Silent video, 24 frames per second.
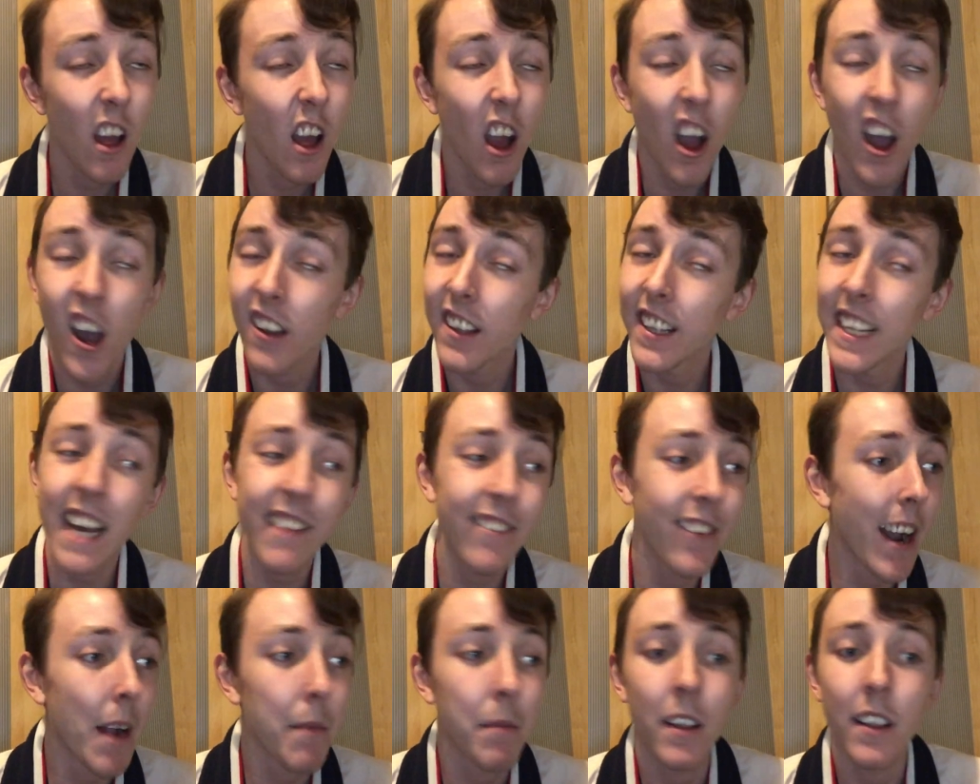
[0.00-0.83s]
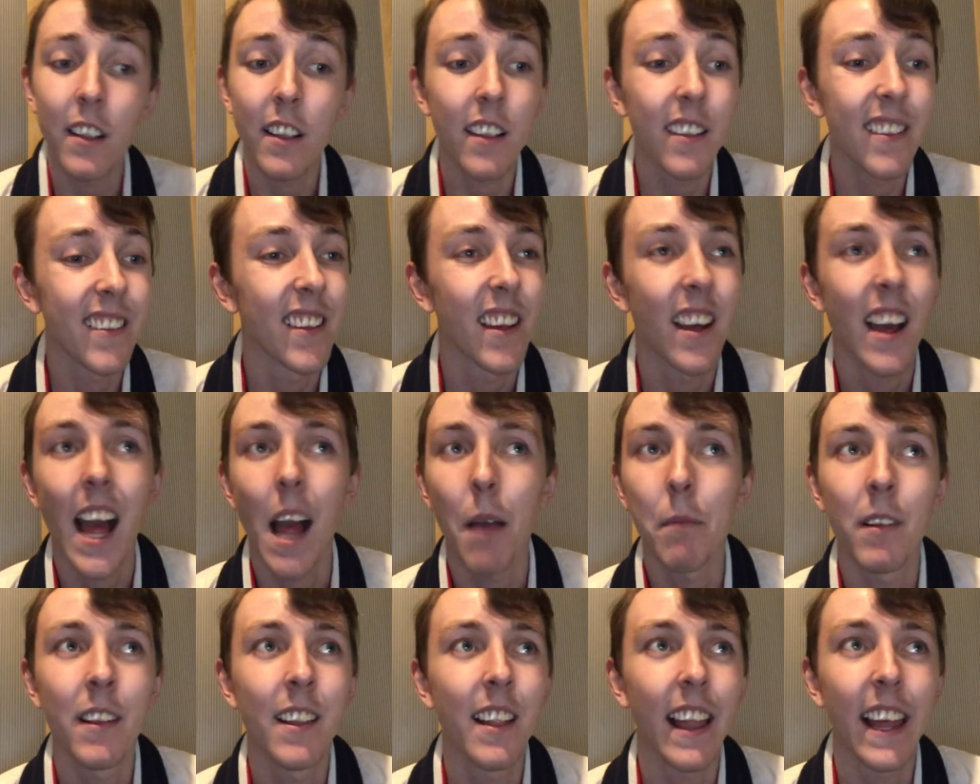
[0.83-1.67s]
Hardly ever happens.
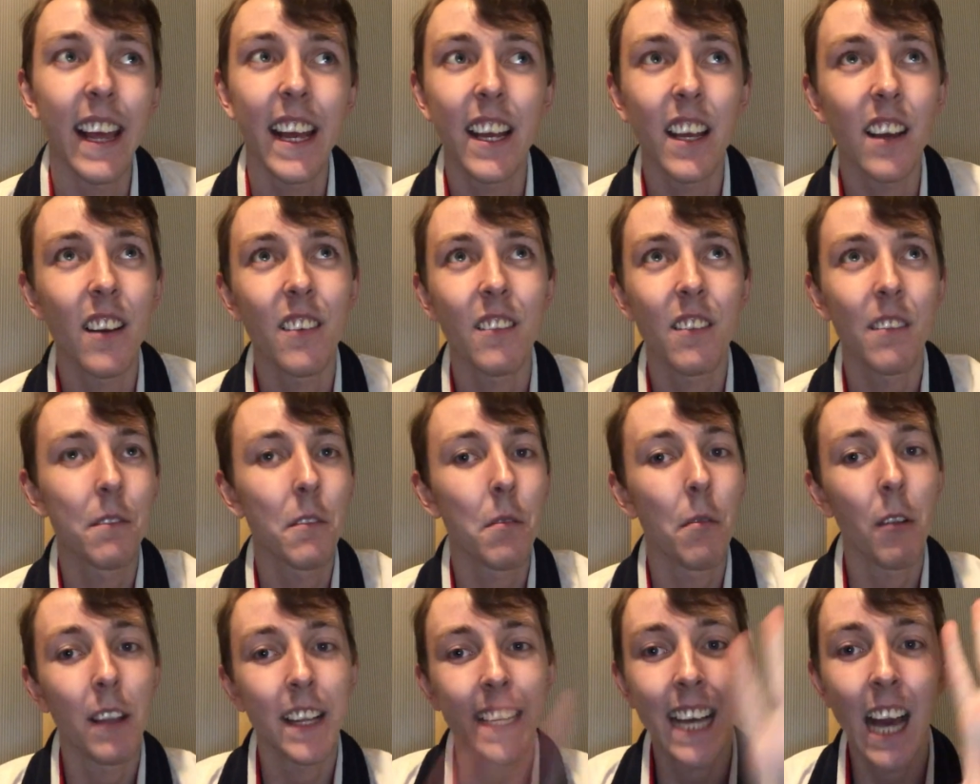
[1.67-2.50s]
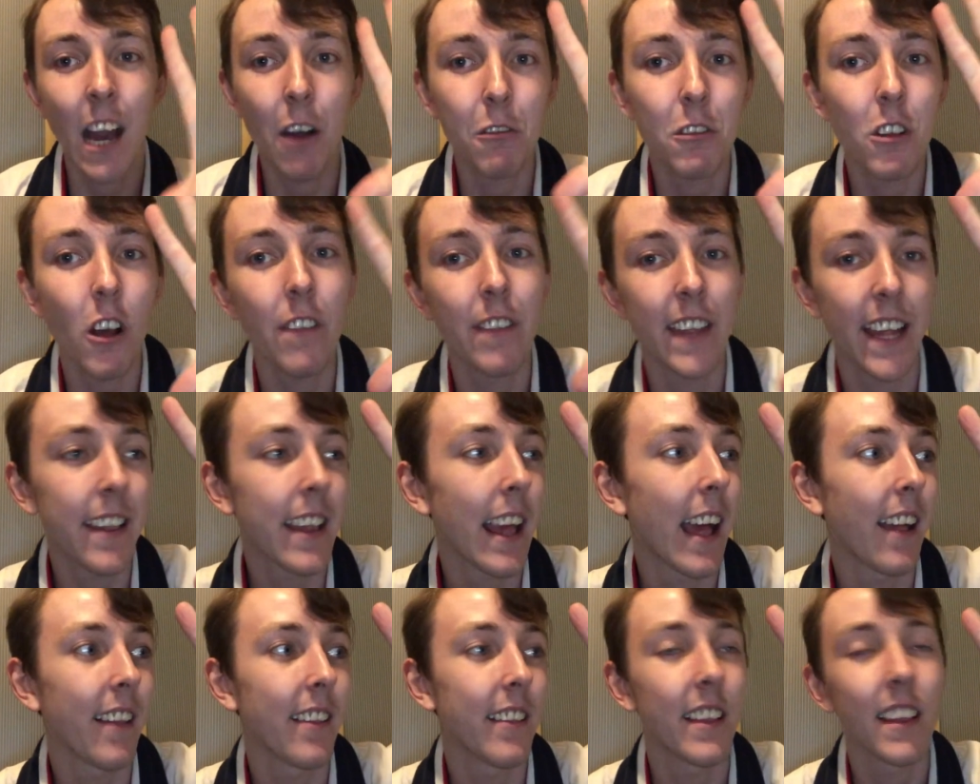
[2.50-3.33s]
Happens, like, I can only count on this
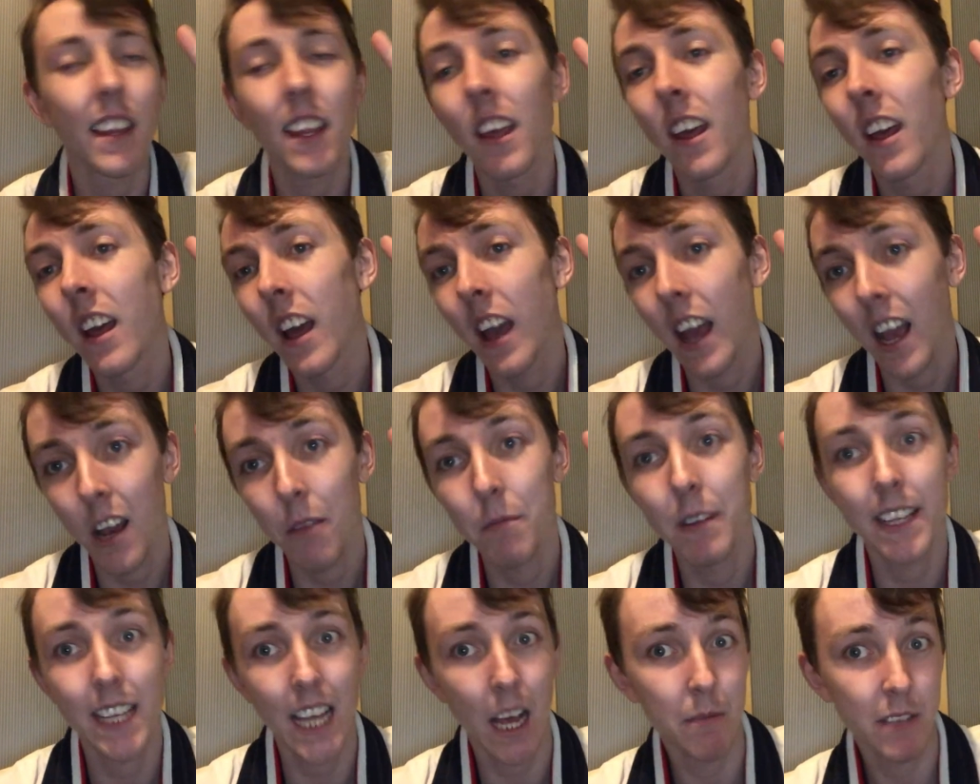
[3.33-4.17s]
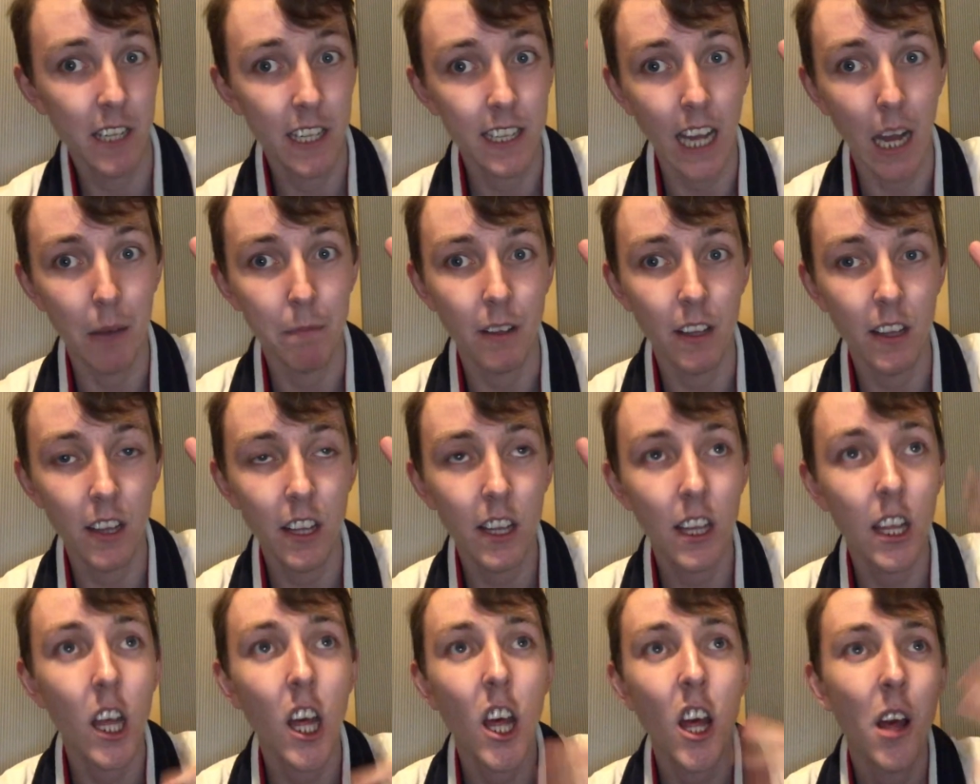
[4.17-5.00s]
hand how many times it's happened.